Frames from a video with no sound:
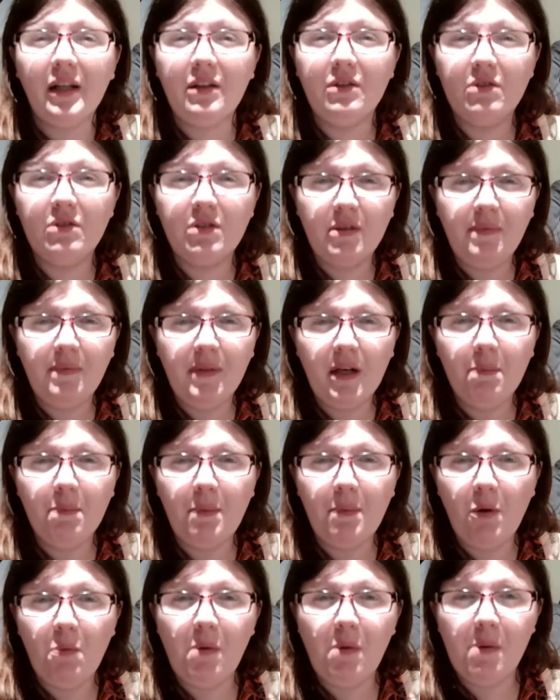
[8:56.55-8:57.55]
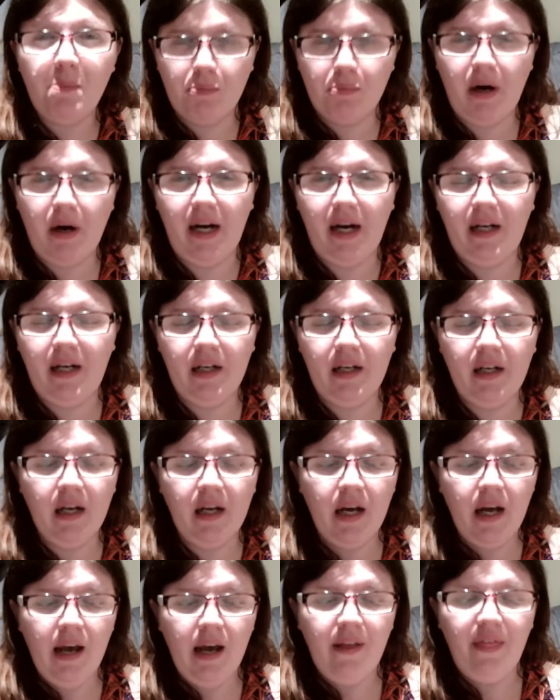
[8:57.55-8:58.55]
There's something about my brain
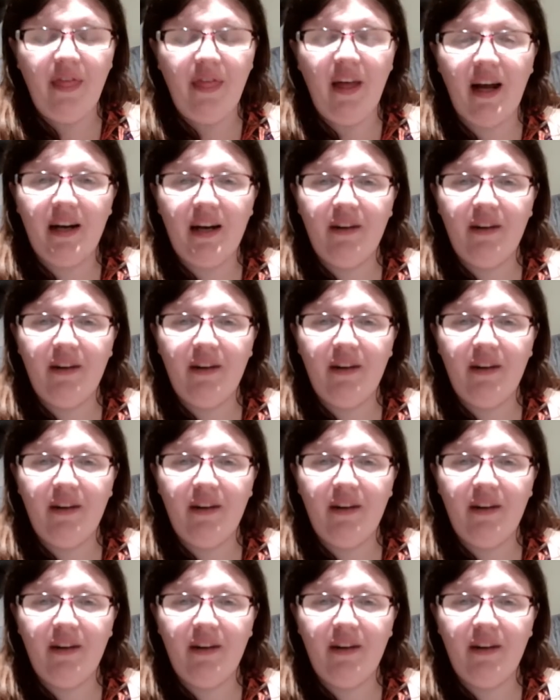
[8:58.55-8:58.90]
that